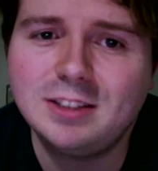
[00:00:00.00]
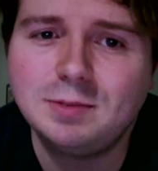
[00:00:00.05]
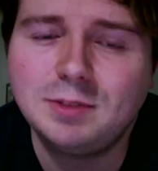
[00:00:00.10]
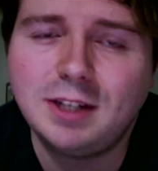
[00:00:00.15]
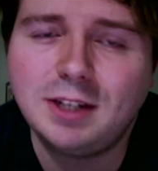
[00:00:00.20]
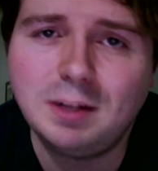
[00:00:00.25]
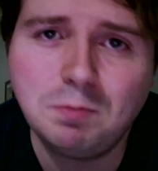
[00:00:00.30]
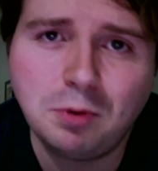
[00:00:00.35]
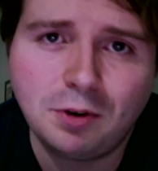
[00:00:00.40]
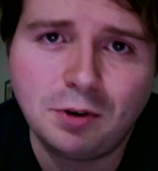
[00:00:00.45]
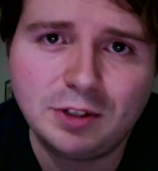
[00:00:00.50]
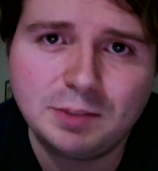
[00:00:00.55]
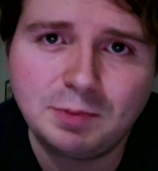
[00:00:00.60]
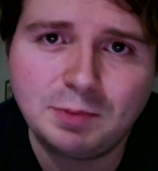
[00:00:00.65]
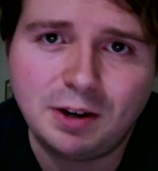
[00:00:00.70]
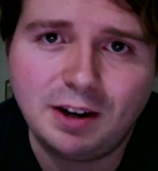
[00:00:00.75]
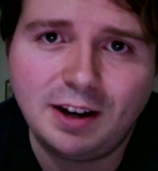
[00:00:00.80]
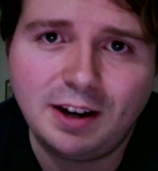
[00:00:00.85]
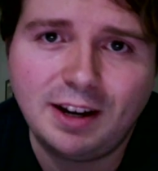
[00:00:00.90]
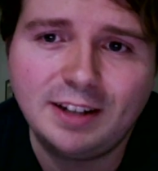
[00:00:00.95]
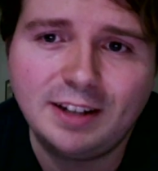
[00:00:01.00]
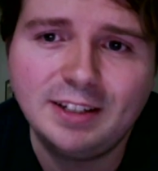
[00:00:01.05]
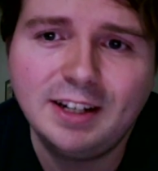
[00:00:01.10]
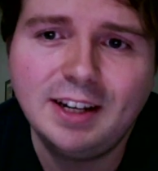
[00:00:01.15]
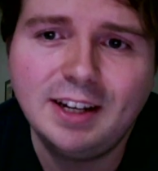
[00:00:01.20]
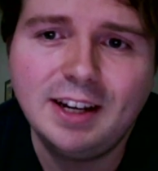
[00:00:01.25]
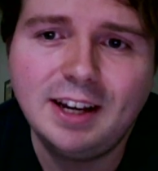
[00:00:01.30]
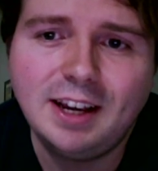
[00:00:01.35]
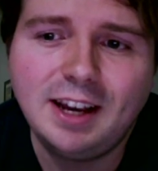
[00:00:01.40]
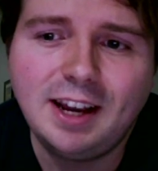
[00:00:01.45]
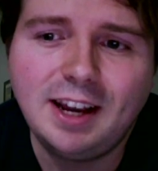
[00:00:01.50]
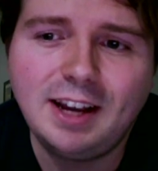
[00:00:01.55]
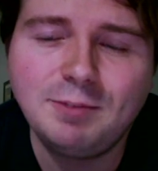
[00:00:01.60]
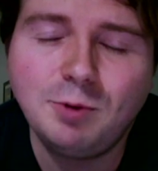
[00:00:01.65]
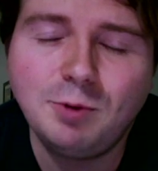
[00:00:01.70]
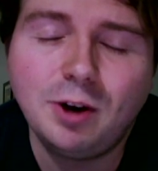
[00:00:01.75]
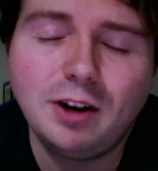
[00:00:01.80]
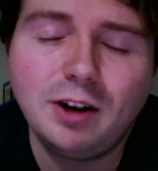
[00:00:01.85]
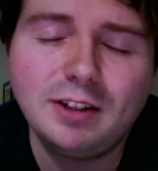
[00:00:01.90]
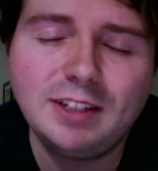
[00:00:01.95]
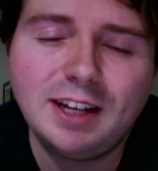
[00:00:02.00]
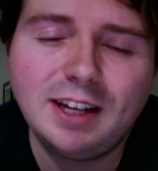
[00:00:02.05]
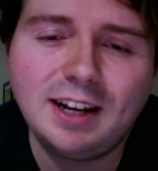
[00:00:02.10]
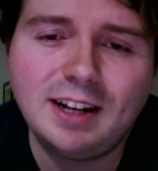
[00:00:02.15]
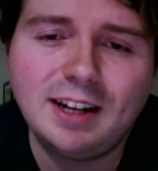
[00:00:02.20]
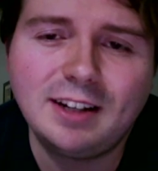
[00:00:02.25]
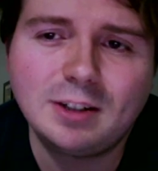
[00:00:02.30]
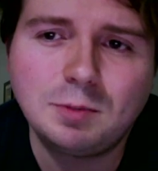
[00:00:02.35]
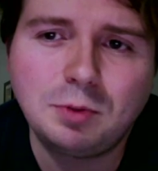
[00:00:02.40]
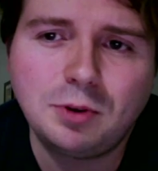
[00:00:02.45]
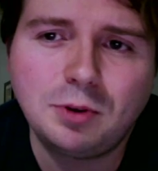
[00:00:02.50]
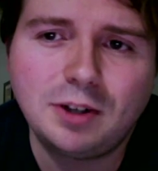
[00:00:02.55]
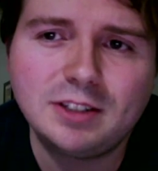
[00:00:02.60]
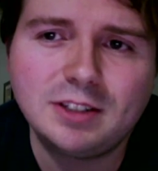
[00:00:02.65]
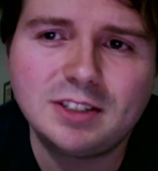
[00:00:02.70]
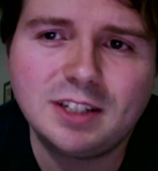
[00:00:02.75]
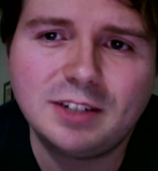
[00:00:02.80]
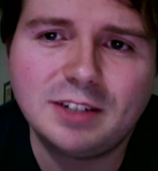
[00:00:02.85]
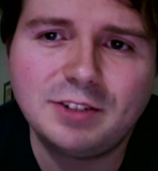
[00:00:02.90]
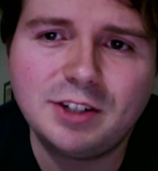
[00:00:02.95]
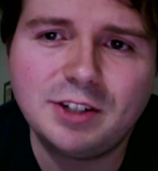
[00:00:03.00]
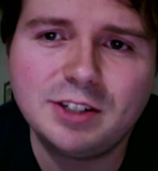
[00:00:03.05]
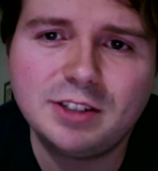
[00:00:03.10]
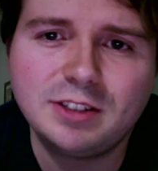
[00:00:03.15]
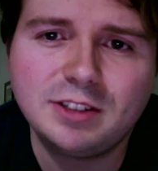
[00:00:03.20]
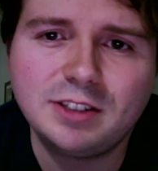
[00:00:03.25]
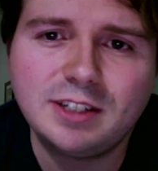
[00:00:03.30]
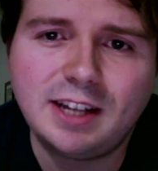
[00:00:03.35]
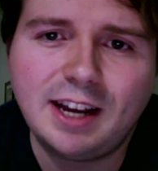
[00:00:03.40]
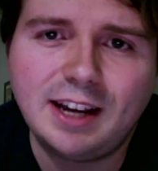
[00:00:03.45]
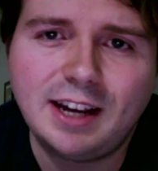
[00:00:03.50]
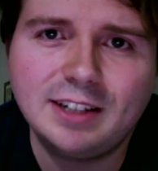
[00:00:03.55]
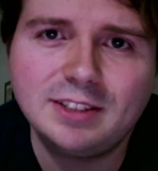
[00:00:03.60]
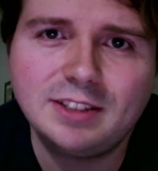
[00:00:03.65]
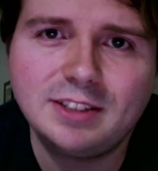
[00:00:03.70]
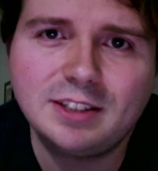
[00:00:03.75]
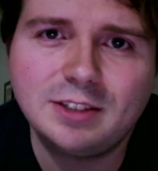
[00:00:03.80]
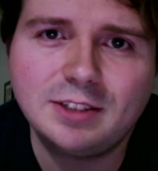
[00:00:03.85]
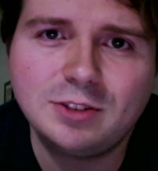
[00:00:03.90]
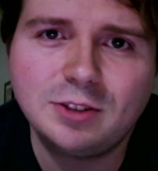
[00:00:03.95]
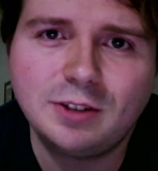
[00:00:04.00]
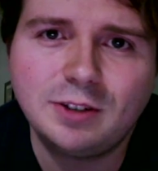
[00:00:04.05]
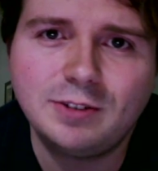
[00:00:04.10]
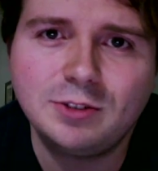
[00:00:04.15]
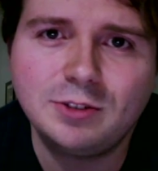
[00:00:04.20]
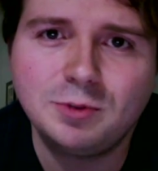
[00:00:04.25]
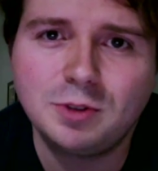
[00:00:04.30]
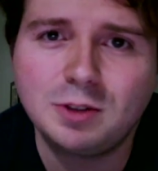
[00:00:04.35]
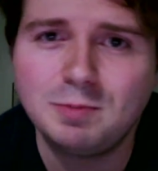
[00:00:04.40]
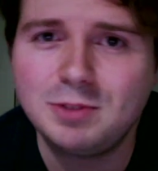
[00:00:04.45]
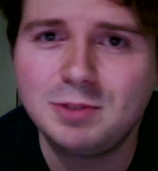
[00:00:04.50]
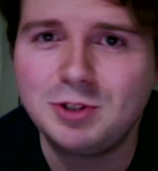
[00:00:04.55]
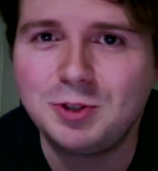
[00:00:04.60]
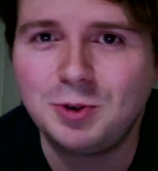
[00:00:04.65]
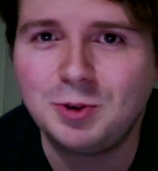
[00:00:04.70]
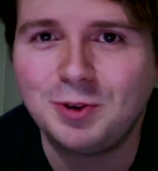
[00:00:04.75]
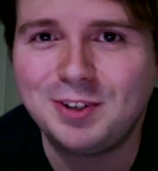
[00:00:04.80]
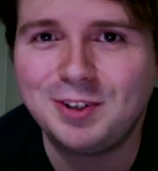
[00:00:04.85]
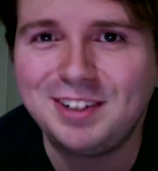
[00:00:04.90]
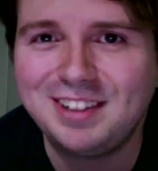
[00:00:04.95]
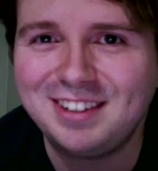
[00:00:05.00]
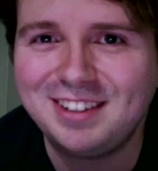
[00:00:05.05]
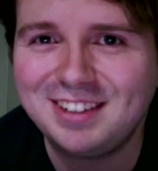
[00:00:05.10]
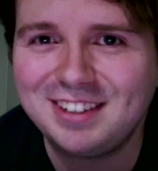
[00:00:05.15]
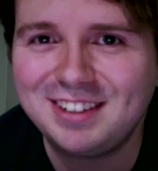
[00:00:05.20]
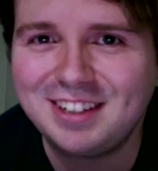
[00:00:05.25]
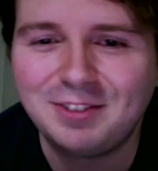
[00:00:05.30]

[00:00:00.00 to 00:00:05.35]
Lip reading: them 10 points behind, and while yet another poll I saw recently has the Conservatives with the majority